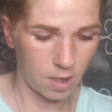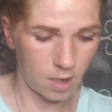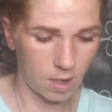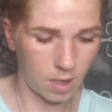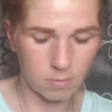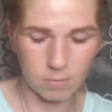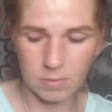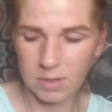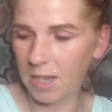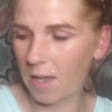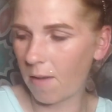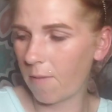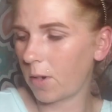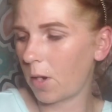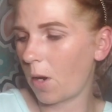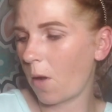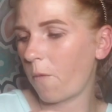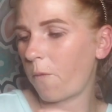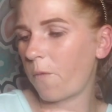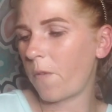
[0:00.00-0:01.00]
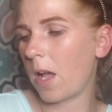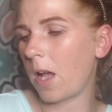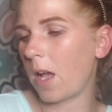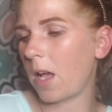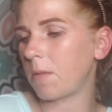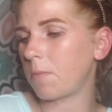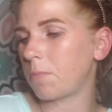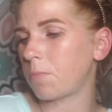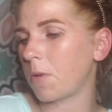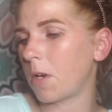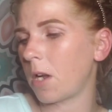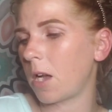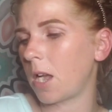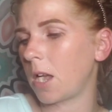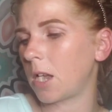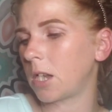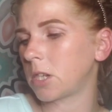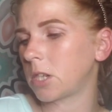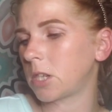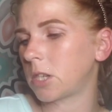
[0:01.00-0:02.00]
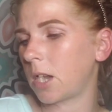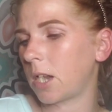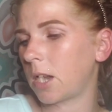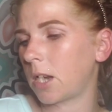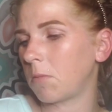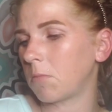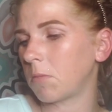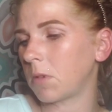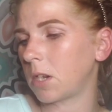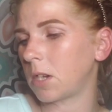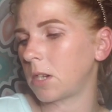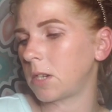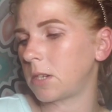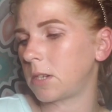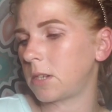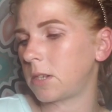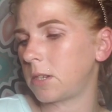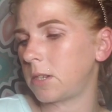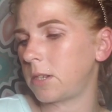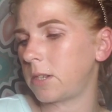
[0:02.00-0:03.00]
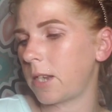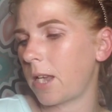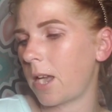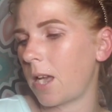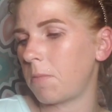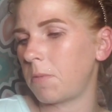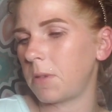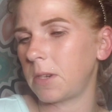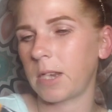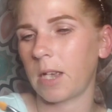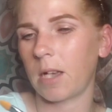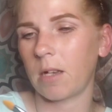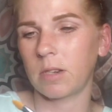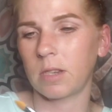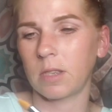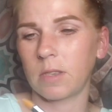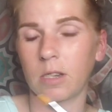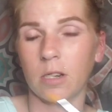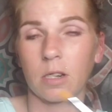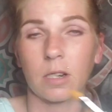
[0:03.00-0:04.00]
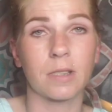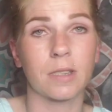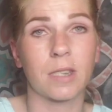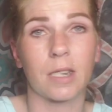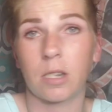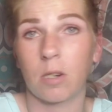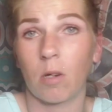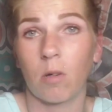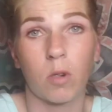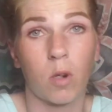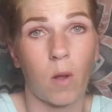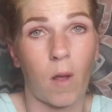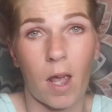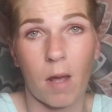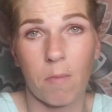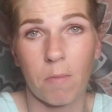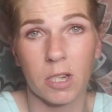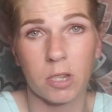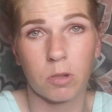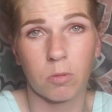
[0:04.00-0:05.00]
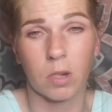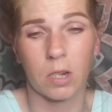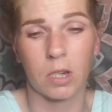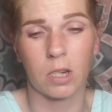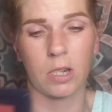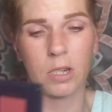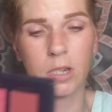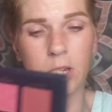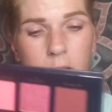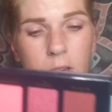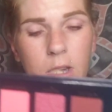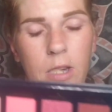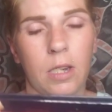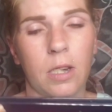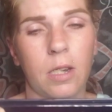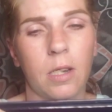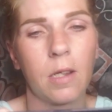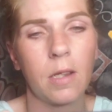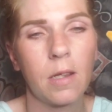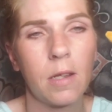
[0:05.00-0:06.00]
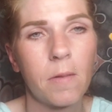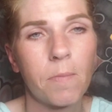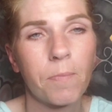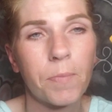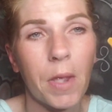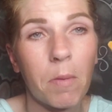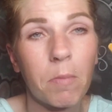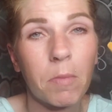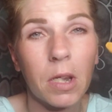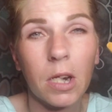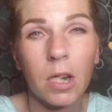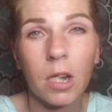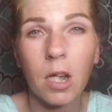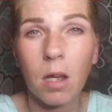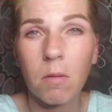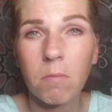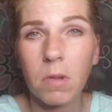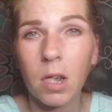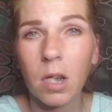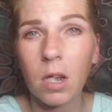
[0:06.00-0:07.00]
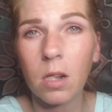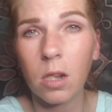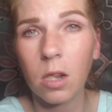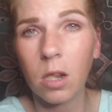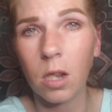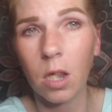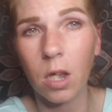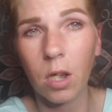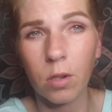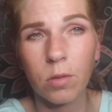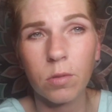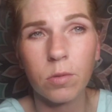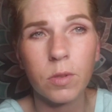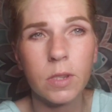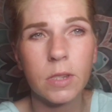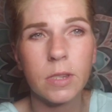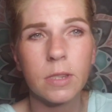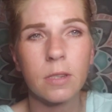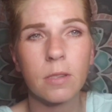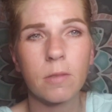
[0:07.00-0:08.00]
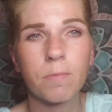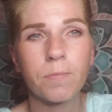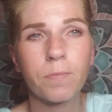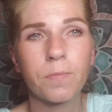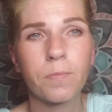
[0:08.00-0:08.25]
M705 brush and I'm going to dab it down in there because I don't know how much we're going to need. I'm going to come in close.